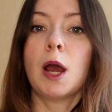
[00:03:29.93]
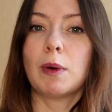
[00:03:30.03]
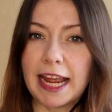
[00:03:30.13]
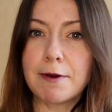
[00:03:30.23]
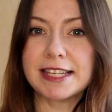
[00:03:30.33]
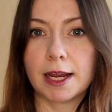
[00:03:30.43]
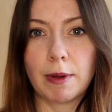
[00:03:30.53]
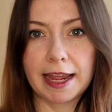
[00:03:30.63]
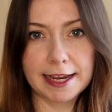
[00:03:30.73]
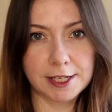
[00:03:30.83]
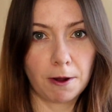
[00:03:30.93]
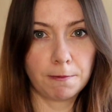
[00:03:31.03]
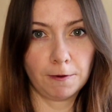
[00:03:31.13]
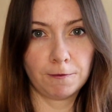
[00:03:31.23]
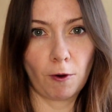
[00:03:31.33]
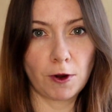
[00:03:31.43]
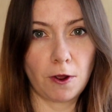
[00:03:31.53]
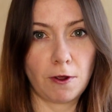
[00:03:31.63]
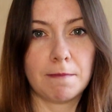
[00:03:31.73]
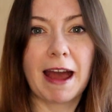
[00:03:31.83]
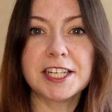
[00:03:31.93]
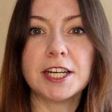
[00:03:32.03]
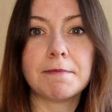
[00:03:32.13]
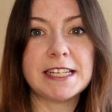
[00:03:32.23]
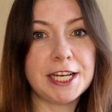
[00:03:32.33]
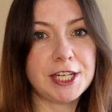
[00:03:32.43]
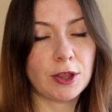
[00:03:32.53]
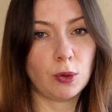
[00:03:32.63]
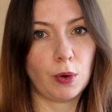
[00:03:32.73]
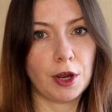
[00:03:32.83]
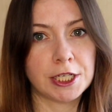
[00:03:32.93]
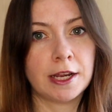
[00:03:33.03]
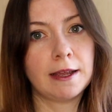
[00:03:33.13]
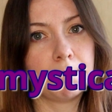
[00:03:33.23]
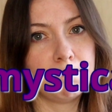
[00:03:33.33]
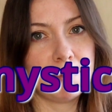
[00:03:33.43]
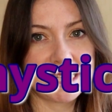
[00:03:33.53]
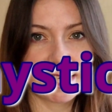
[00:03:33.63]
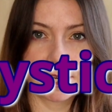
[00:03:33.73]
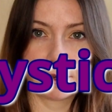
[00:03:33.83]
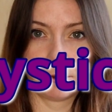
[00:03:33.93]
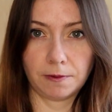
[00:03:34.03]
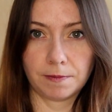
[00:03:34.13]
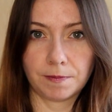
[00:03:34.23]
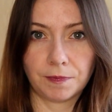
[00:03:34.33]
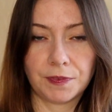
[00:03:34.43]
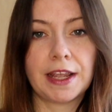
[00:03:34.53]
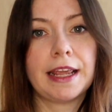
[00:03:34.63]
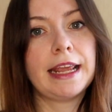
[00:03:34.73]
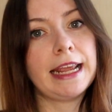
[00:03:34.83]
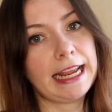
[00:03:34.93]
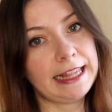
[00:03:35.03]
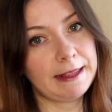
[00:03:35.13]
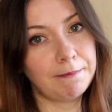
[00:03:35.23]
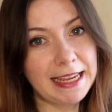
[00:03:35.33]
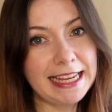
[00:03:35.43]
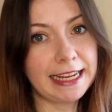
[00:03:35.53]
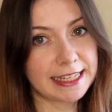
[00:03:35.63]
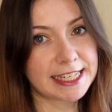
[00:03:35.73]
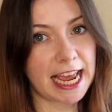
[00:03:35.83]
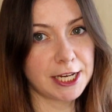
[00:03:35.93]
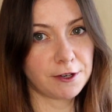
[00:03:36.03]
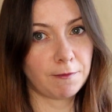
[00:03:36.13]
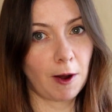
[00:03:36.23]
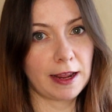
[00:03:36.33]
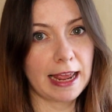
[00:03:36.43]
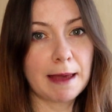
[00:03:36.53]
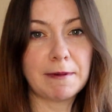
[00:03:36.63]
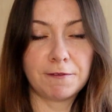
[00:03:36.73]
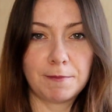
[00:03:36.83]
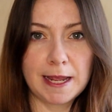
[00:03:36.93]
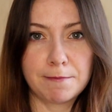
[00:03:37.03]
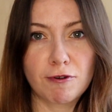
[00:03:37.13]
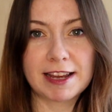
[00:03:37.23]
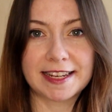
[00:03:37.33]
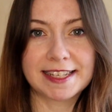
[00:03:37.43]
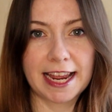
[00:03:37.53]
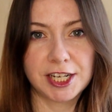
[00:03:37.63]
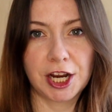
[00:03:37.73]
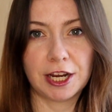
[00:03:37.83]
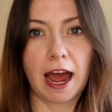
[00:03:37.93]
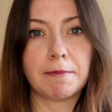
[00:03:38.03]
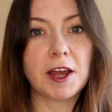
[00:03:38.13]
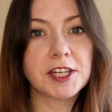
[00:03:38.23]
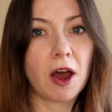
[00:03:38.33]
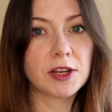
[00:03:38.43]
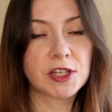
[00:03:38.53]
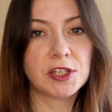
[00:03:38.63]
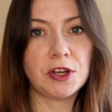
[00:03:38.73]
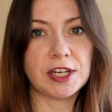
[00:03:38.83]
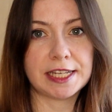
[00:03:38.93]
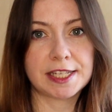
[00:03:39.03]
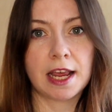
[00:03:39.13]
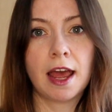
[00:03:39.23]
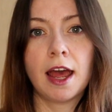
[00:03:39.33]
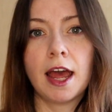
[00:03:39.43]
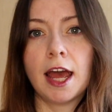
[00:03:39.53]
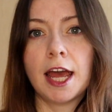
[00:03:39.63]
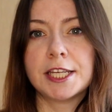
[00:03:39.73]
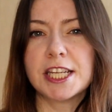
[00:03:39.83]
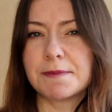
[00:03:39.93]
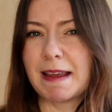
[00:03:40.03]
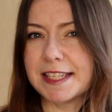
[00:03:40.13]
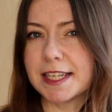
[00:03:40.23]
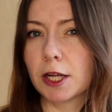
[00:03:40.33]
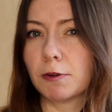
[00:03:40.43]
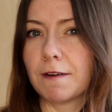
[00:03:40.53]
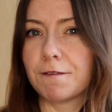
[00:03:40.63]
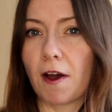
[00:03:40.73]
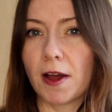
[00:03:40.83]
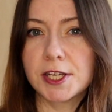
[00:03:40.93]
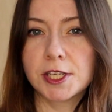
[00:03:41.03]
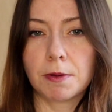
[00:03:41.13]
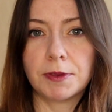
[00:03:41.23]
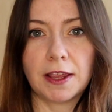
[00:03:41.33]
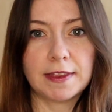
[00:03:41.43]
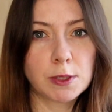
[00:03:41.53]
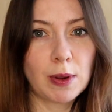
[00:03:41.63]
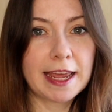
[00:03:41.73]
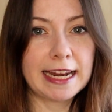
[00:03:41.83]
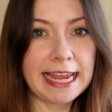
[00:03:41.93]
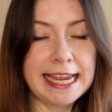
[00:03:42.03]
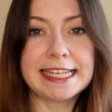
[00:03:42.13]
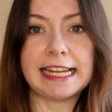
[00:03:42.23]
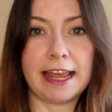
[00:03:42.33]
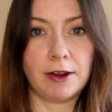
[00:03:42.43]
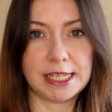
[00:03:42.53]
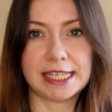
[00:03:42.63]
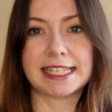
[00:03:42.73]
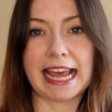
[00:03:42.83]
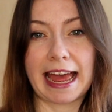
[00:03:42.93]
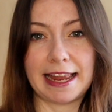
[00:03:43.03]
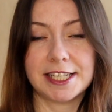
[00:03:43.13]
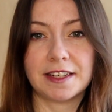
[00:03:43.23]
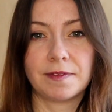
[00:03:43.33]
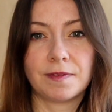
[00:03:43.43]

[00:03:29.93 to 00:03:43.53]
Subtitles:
Well, here is a quick example for you. Imagine I'm teaching the word mystical. In the meaning stage of my MFP presentation, I might ask students, does mystical refer to something that we can easily understand?